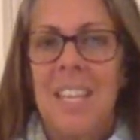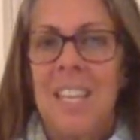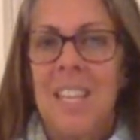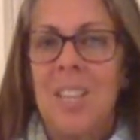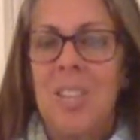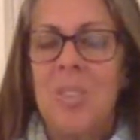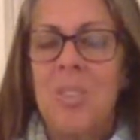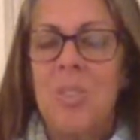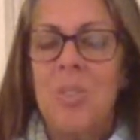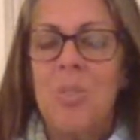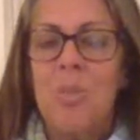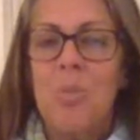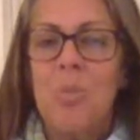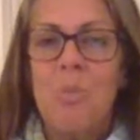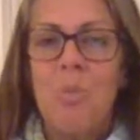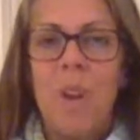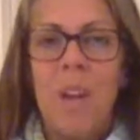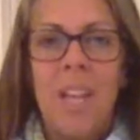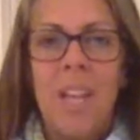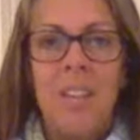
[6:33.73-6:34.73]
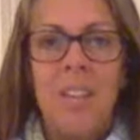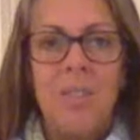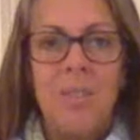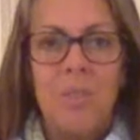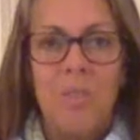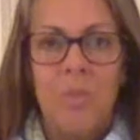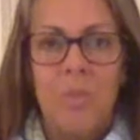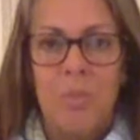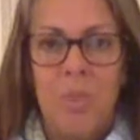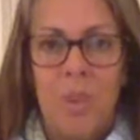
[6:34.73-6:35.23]
There's no right
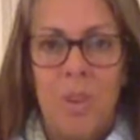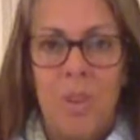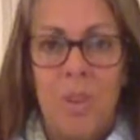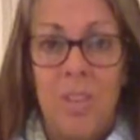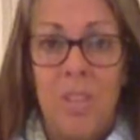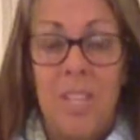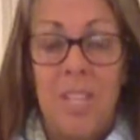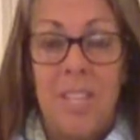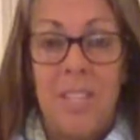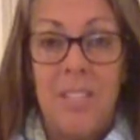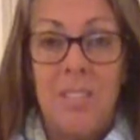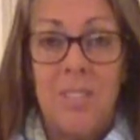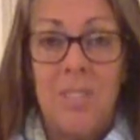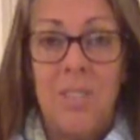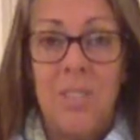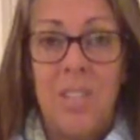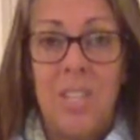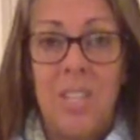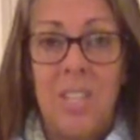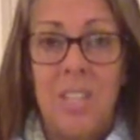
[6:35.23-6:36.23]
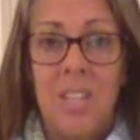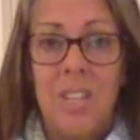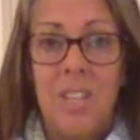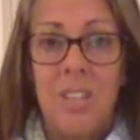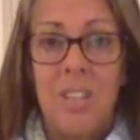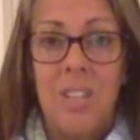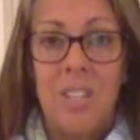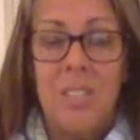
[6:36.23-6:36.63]
or wrong answer here.